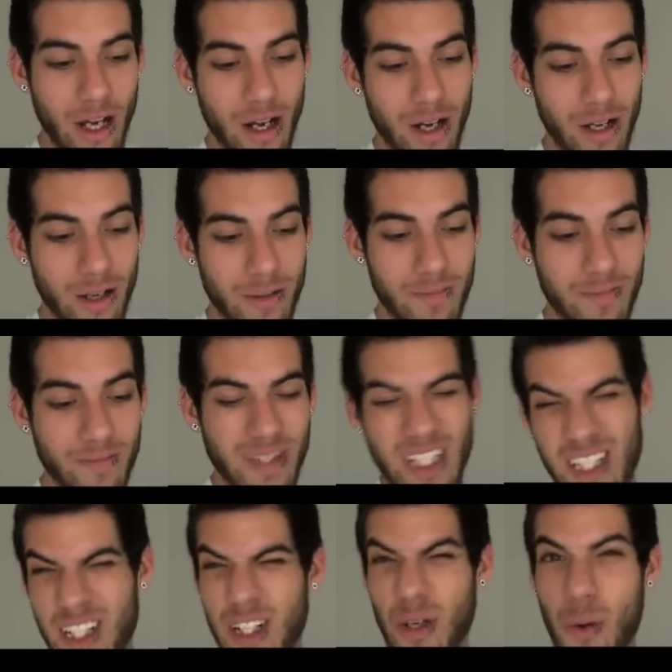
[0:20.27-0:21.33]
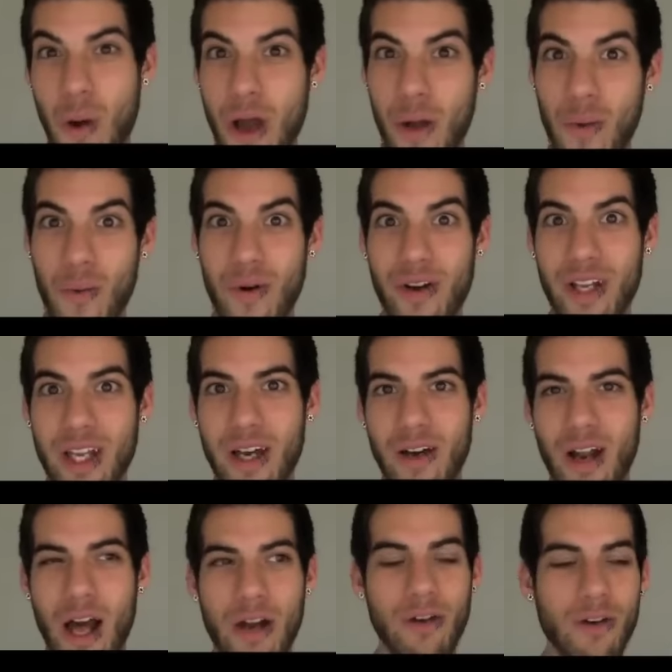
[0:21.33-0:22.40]
um, it didn't quite work
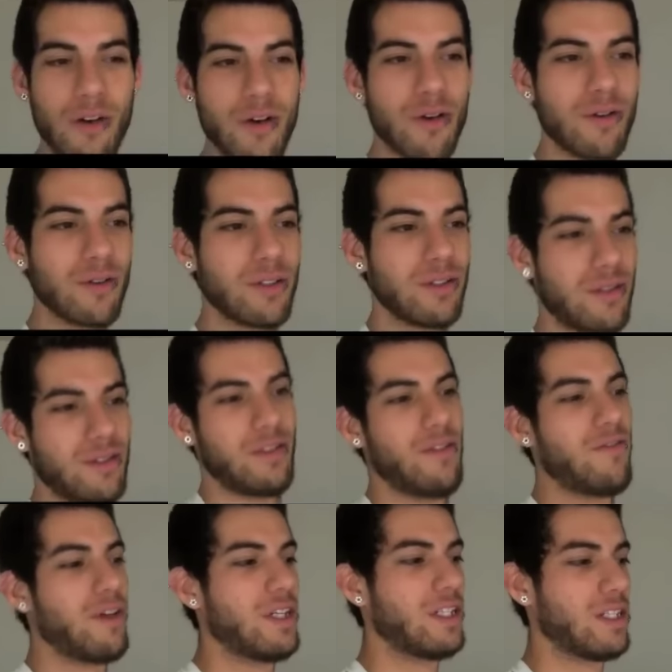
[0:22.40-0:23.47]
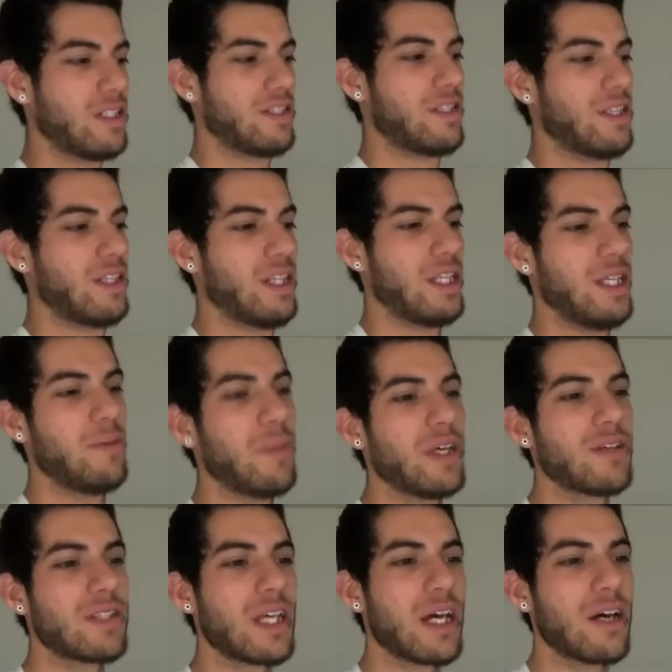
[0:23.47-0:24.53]
out. I don't know if I didn't send the
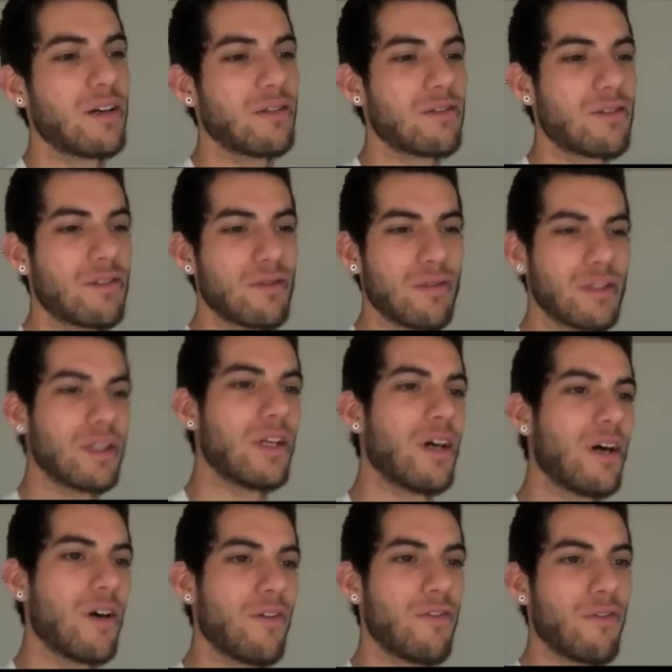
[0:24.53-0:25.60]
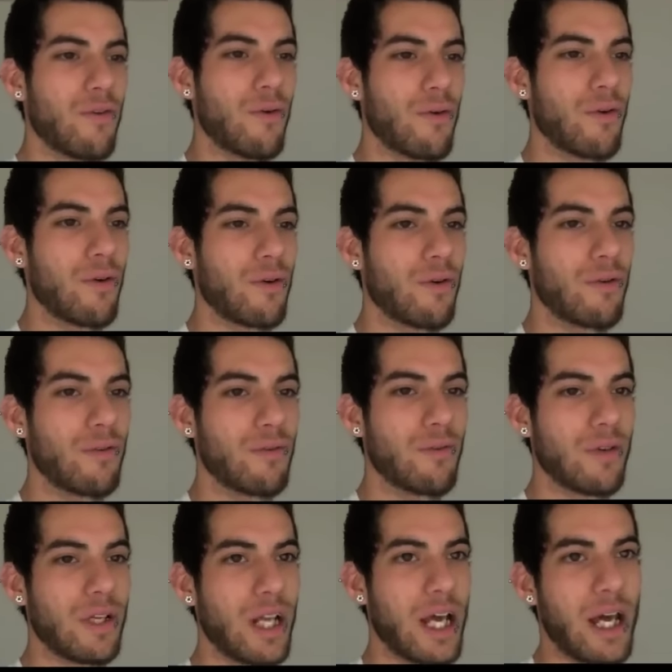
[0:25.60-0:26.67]
emails out soon enough or
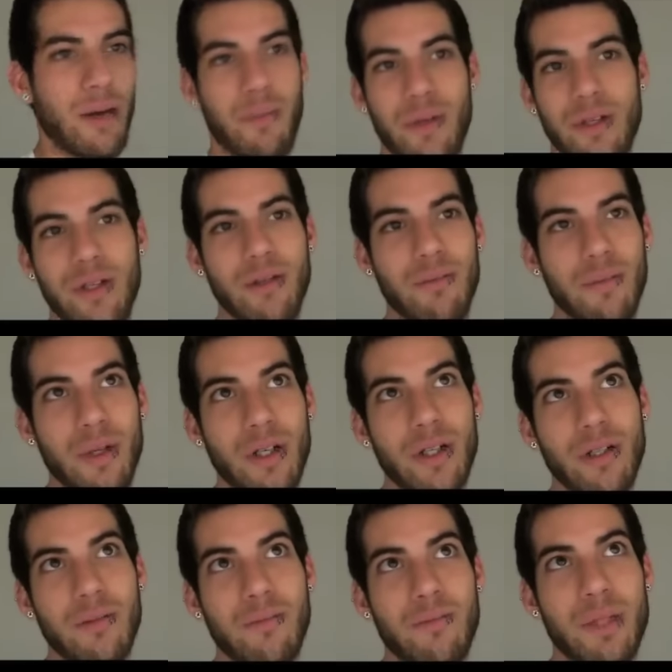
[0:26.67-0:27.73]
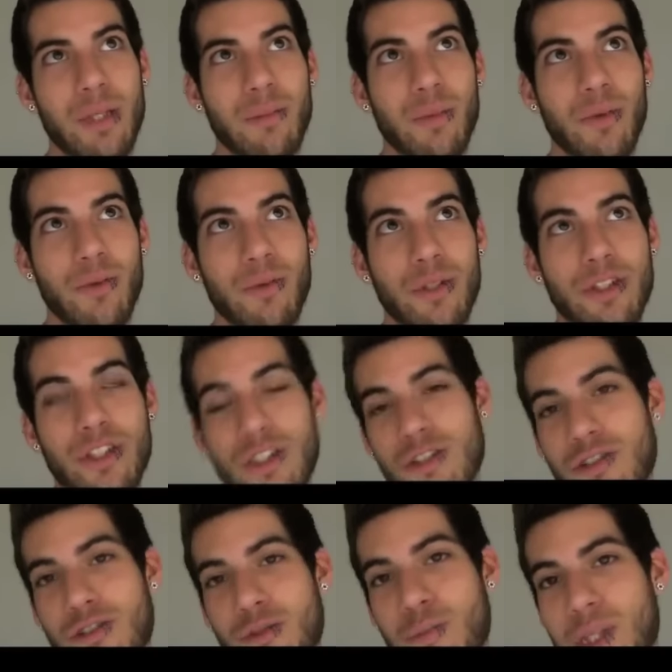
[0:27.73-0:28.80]
what happened, but people were
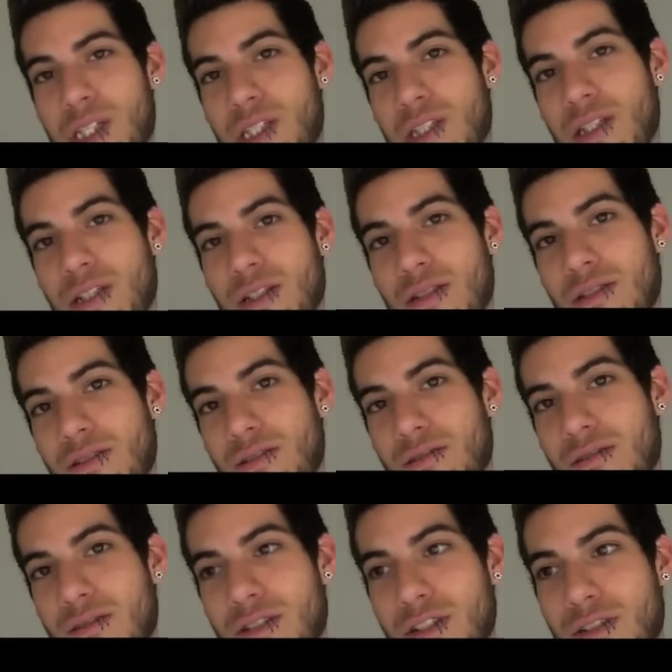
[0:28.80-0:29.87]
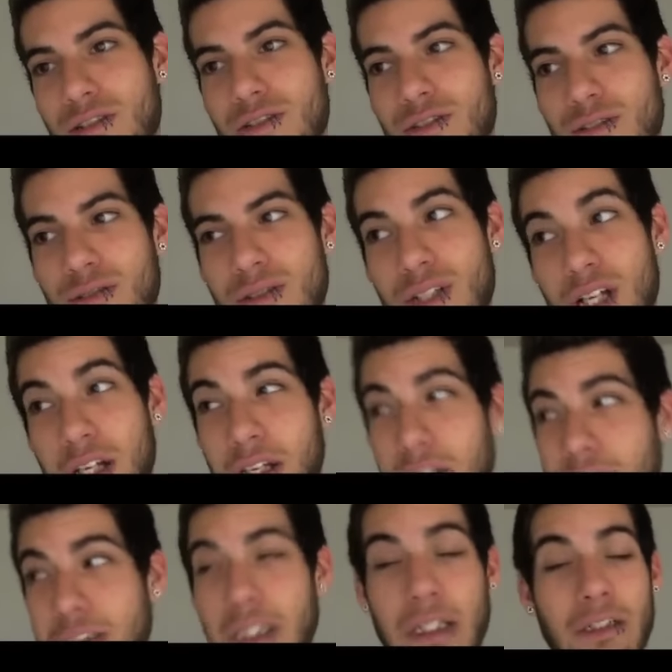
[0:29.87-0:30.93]
just too busy to do it, I
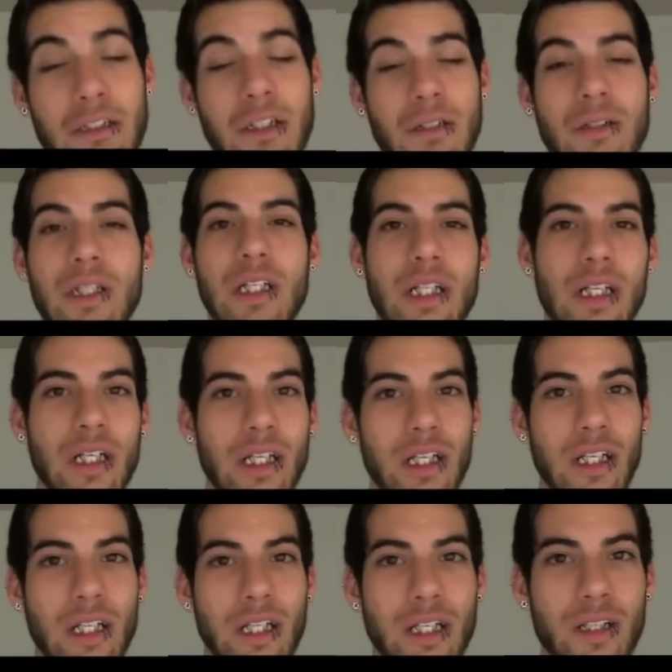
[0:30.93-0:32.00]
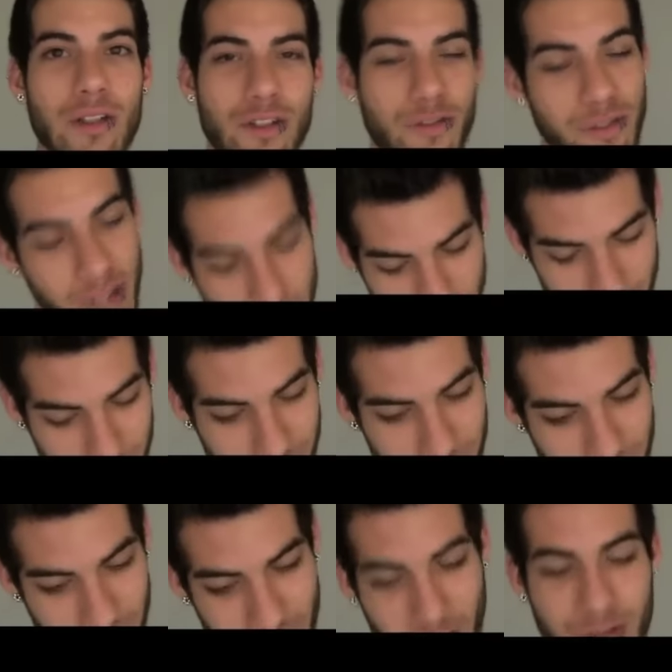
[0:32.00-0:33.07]
guess. I don't know. It was a fail.
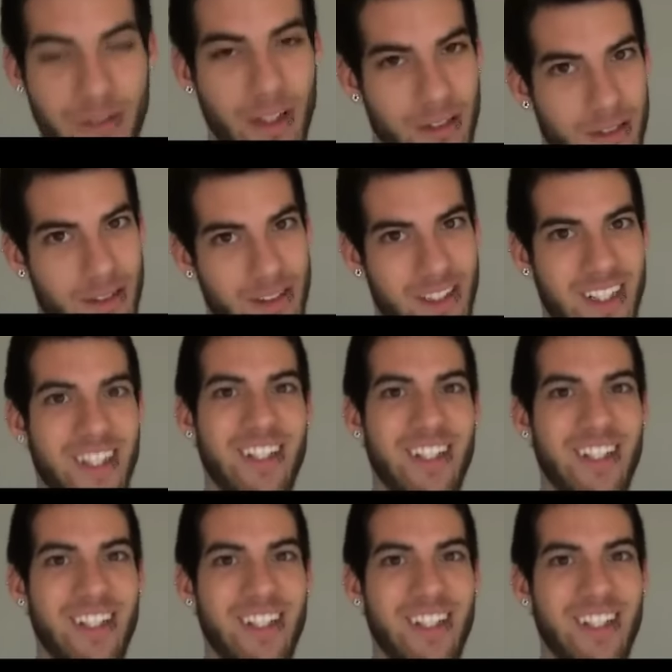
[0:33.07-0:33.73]
I failed.